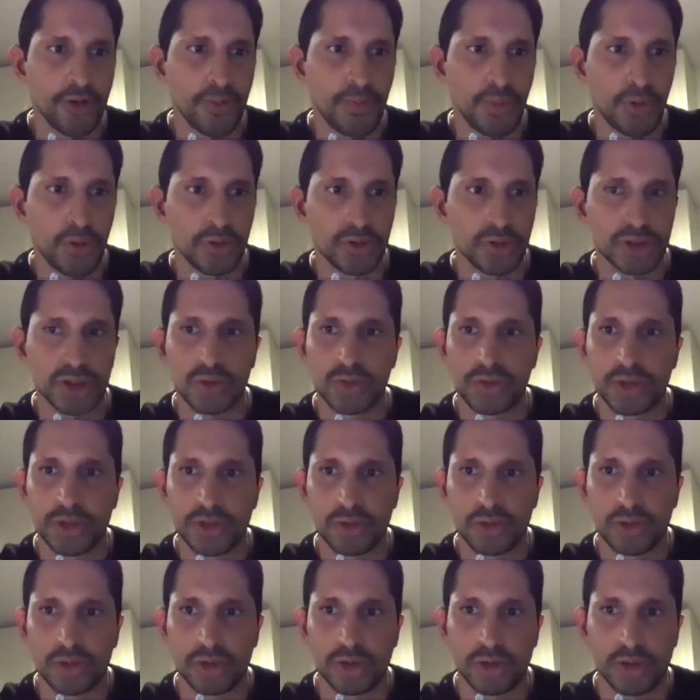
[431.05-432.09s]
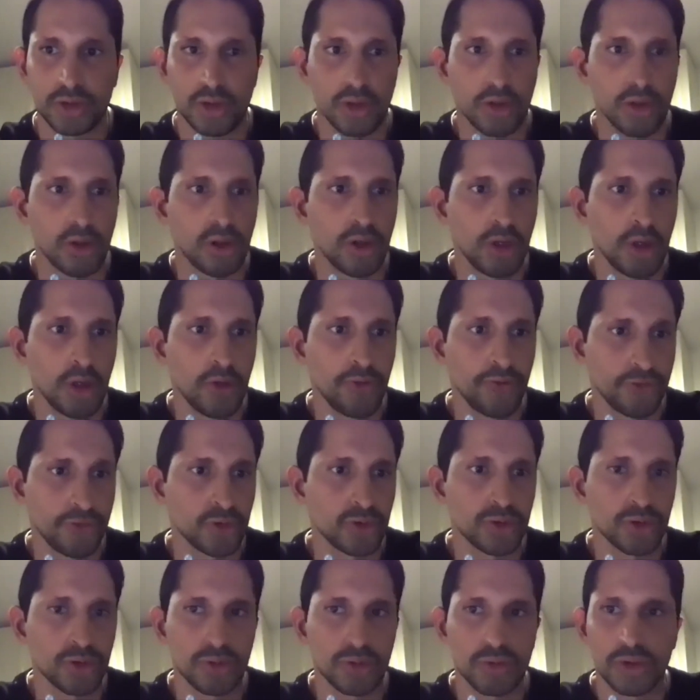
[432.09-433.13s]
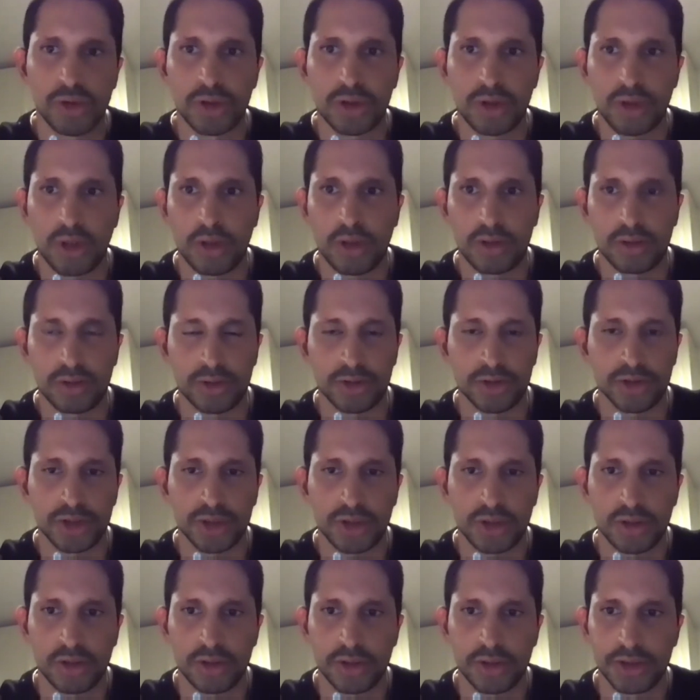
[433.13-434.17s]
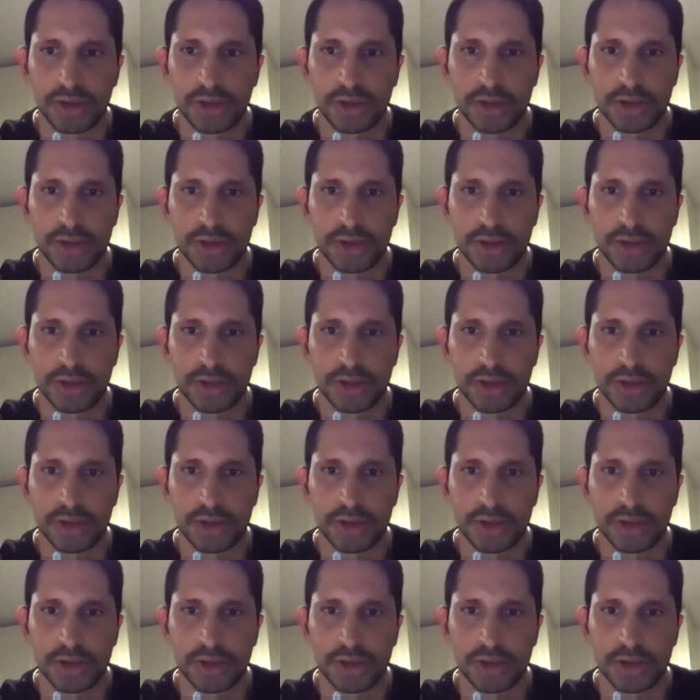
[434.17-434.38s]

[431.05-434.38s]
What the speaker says: points we could further work on under Skocic.